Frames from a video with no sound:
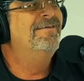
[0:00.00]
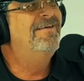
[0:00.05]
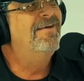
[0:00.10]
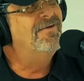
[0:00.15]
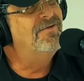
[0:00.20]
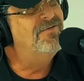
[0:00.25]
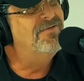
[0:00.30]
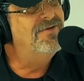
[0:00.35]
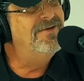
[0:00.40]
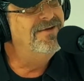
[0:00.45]

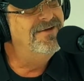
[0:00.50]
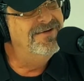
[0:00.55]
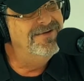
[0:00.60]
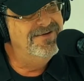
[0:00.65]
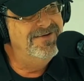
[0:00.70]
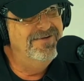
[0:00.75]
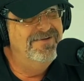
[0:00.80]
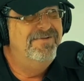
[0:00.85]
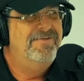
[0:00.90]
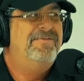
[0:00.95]
Darcia
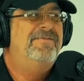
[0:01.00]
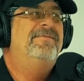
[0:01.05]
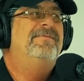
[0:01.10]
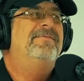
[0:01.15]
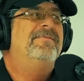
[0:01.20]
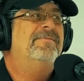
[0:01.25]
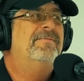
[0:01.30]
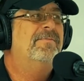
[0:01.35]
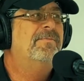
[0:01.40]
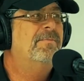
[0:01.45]

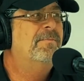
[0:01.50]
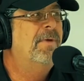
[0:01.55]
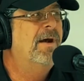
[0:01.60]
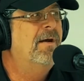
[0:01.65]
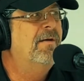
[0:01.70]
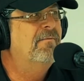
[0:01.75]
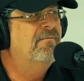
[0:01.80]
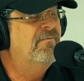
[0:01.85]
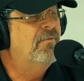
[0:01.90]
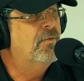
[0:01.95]
is
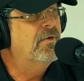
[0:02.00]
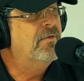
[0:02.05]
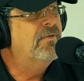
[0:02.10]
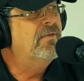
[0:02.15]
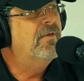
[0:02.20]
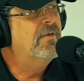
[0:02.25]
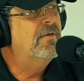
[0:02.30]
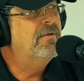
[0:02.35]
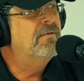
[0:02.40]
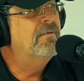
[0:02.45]
my
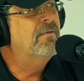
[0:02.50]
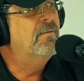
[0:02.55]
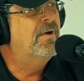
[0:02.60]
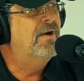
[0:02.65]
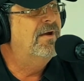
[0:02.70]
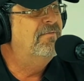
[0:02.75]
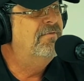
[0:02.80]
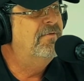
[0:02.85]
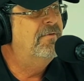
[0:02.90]
4th wife.